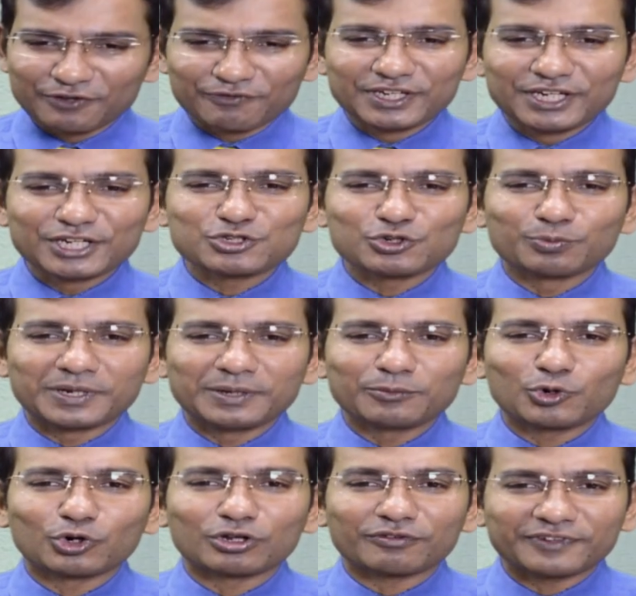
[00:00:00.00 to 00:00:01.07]
we need Supreme
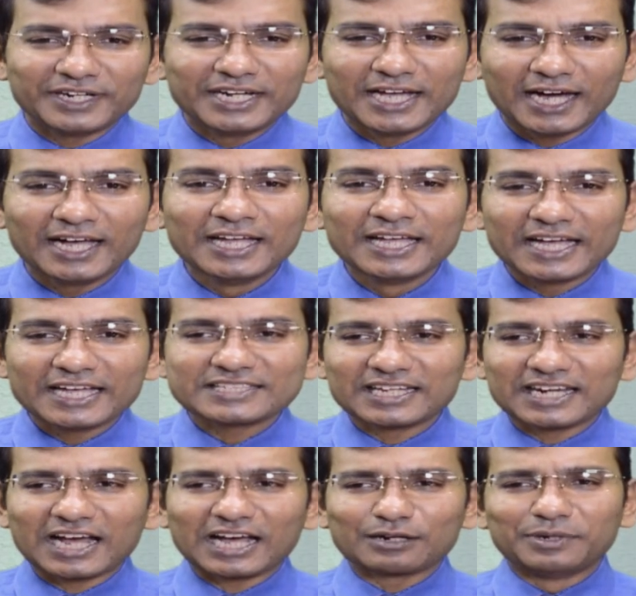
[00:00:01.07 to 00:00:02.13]
Court of India as an
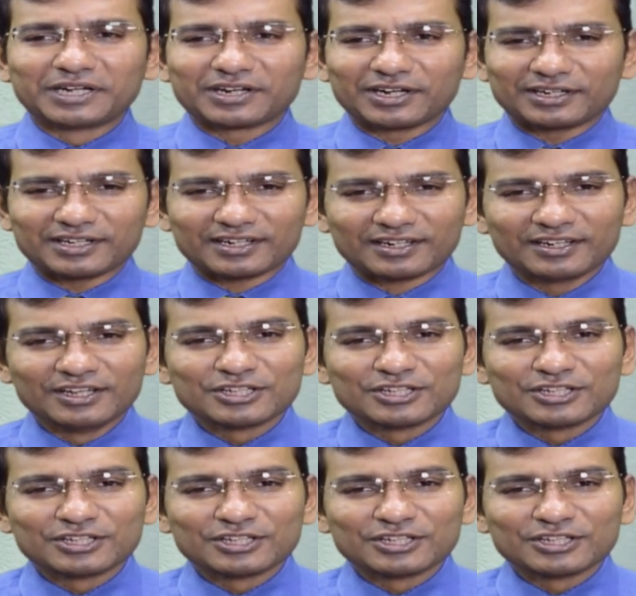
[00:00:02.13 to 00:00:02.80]
arbitrator.